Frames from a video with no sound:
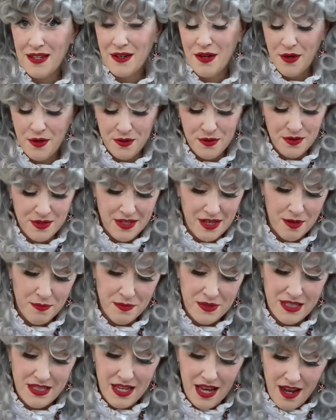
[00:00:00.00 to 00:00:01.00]
nose helped
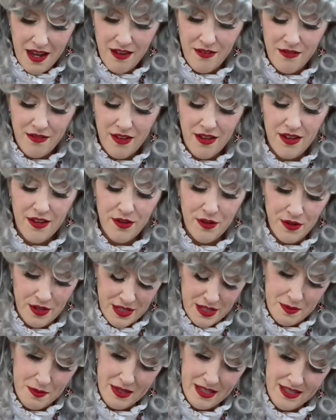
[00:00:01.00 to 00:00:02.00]
save
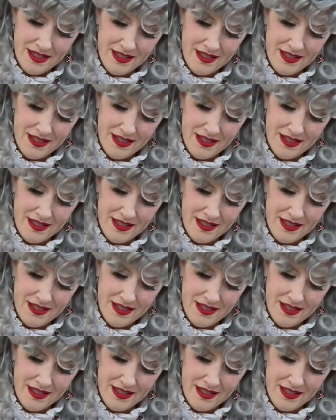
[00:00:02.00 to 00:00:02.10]
Christmas.